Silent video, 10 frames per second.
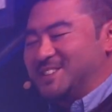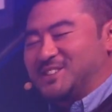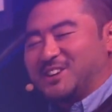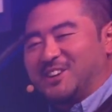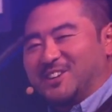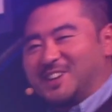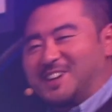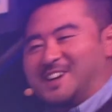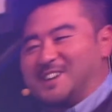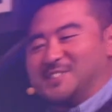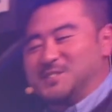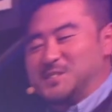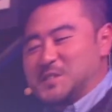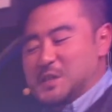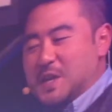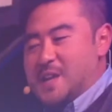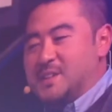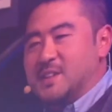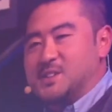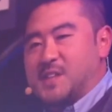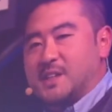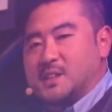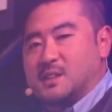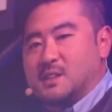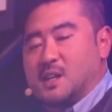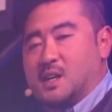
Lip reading: so, and then the second